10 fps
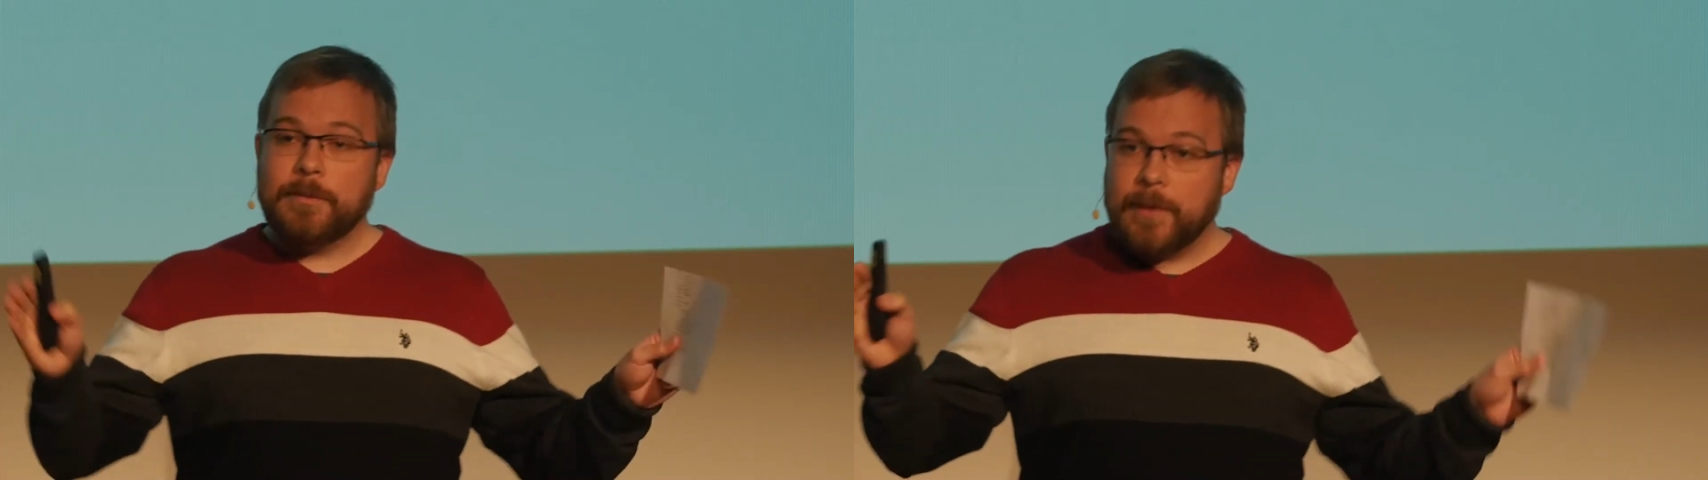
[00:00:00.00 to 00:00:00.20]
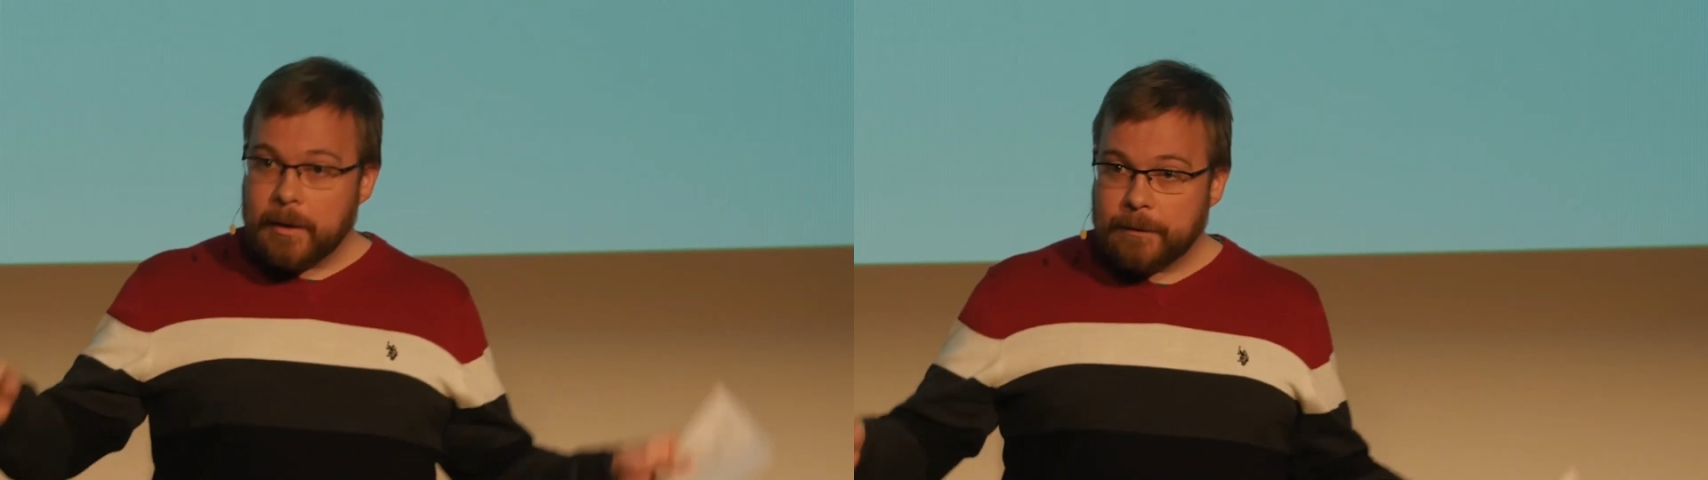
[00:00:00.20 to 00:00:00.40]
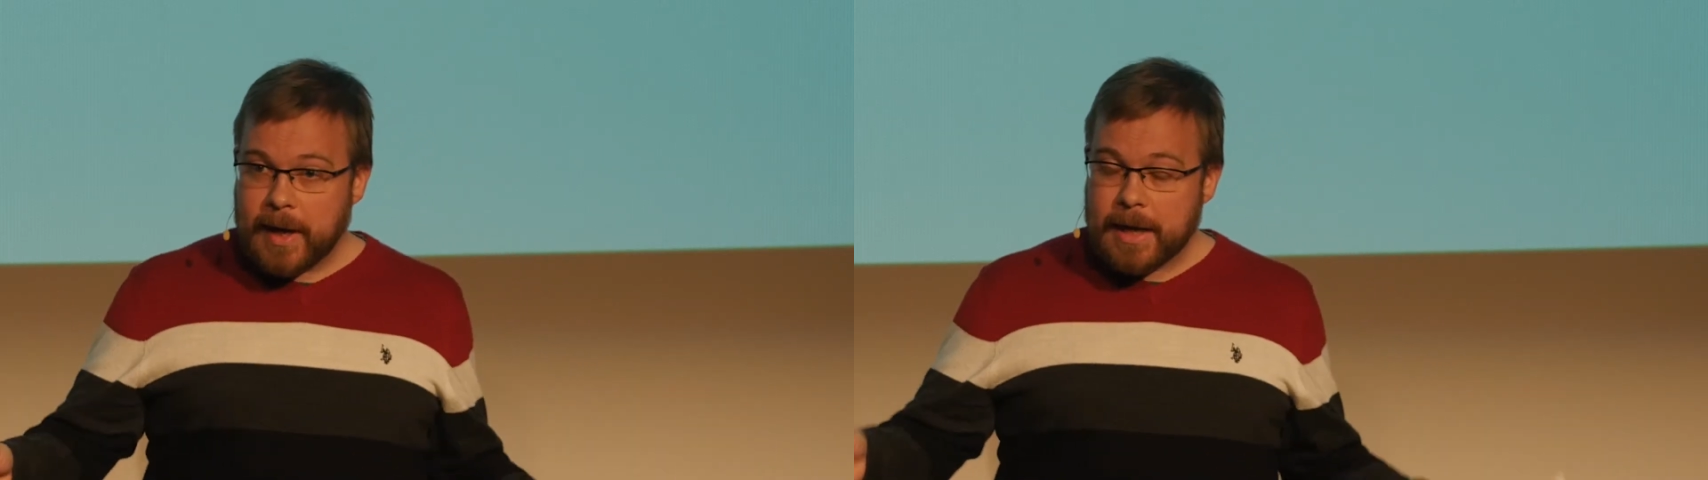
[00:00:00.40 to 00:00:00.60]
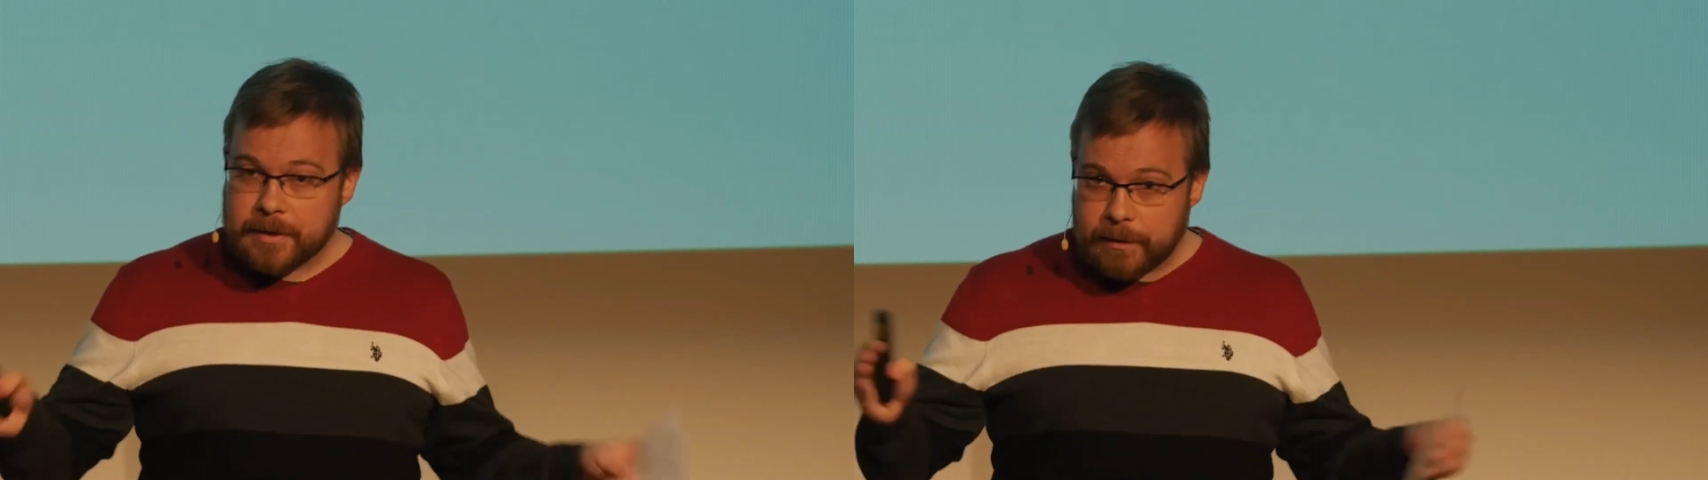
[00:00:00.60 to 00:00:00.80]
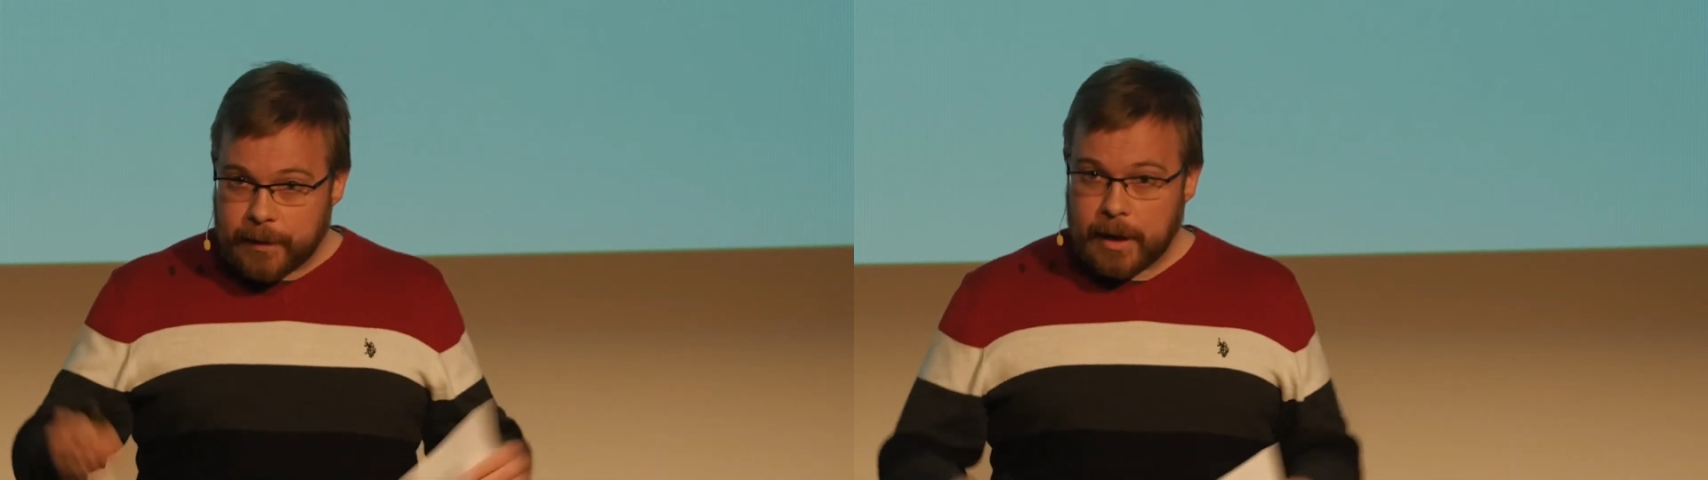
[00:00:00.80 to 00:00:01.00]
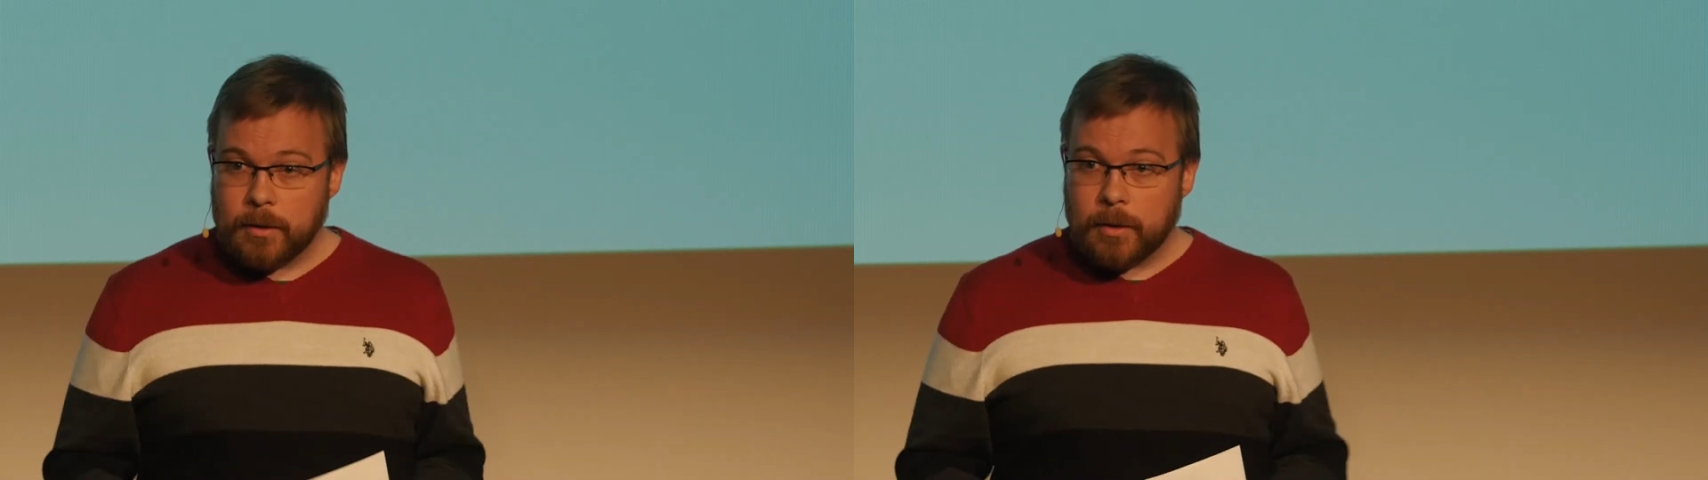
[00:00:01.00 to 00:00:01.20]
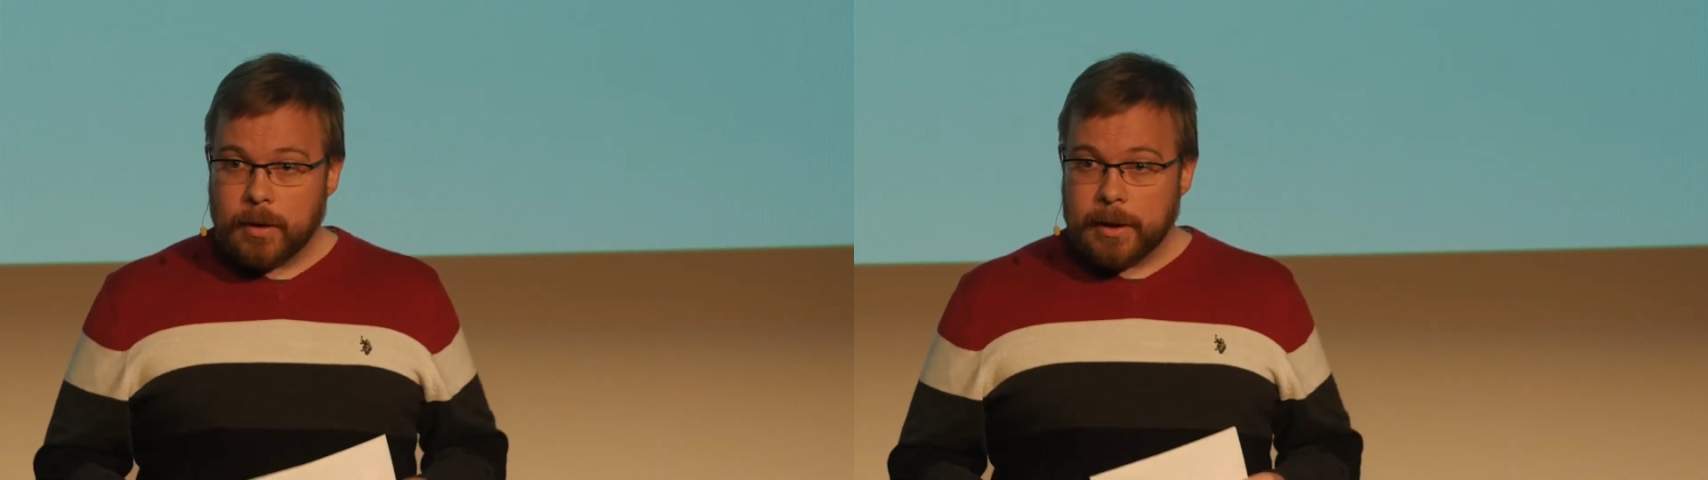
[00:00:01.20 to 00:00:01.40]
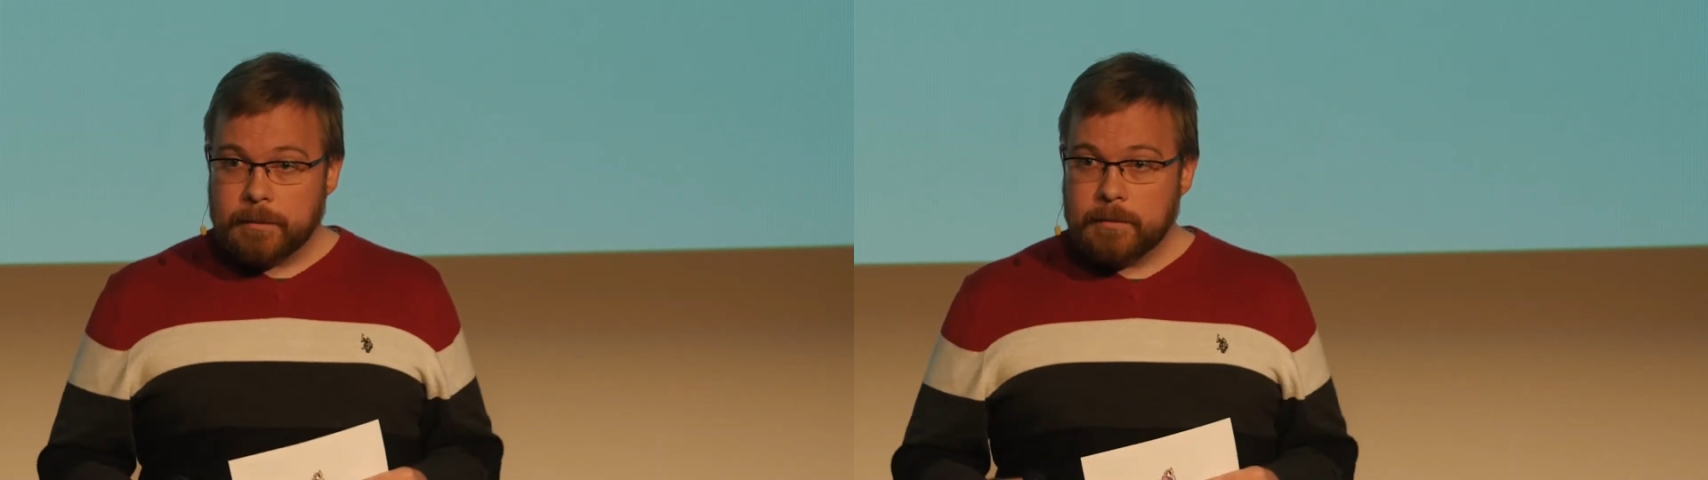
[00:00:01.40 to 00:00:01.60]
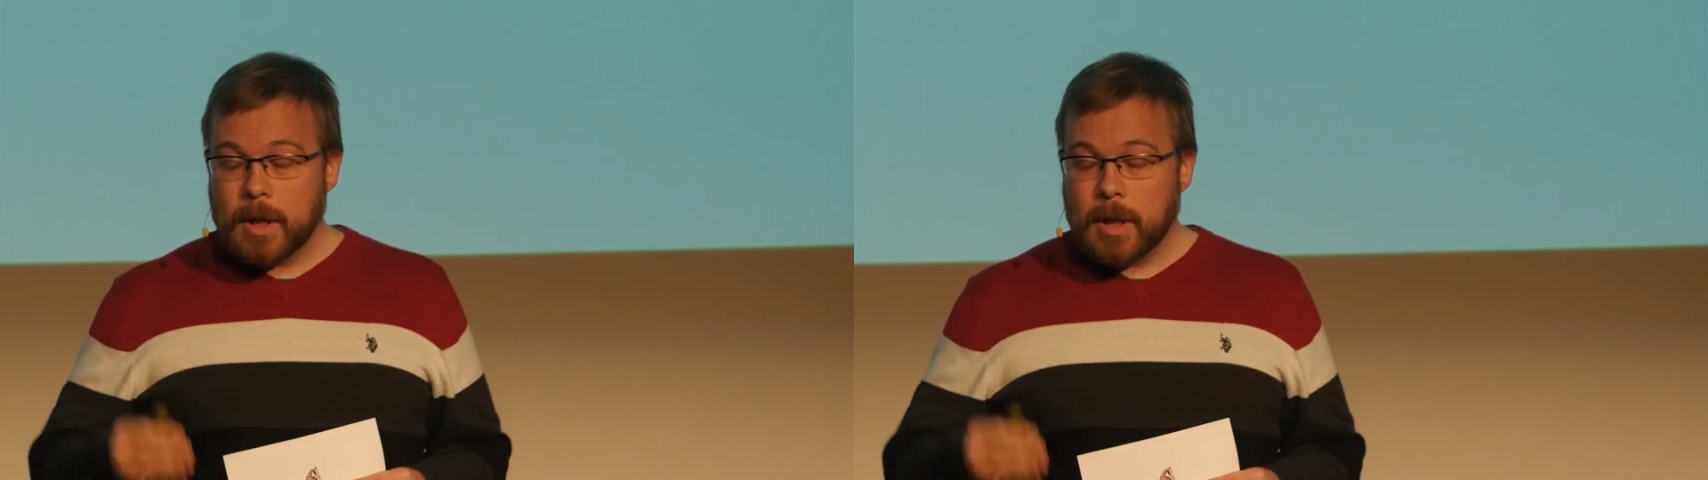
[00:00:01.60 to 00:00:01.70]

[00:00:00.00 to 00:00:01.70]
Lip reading: fail fast and fail early,